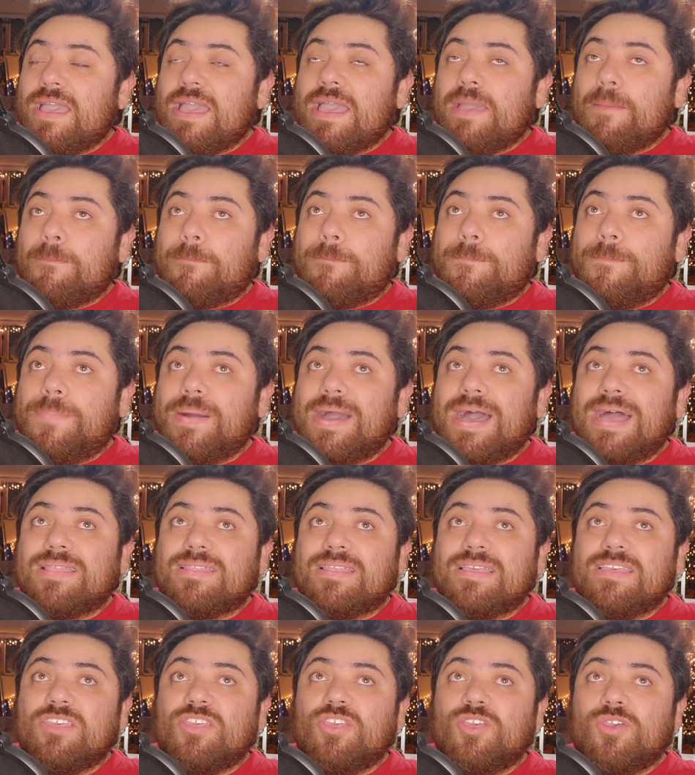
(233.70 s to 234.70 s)

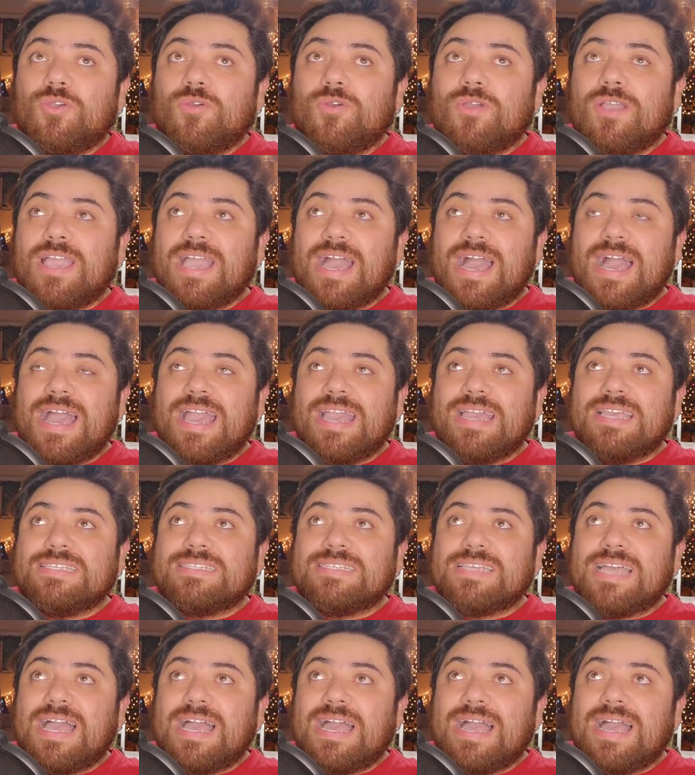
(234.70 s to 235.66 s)
But you guys,